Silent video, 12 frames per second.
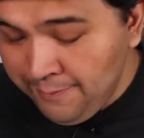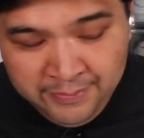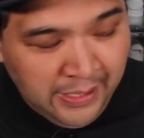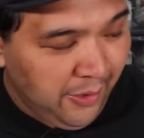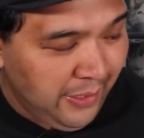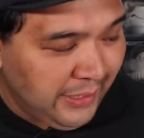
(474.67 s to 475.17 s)

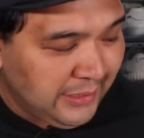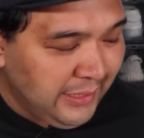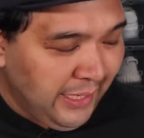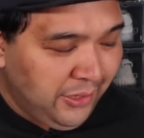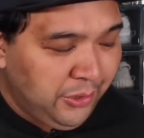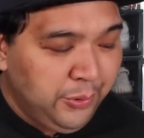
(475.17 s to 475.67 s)
Now let's
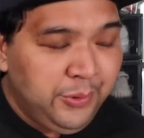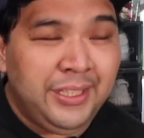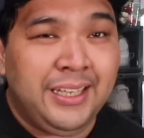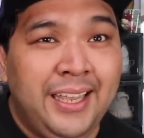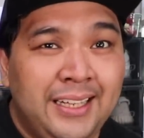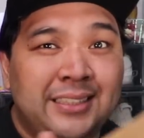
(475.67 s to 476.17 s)
get to
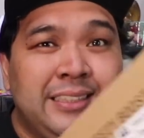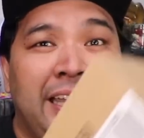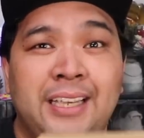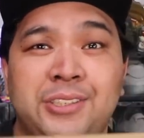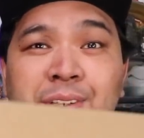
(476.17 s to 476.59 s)
the kid size.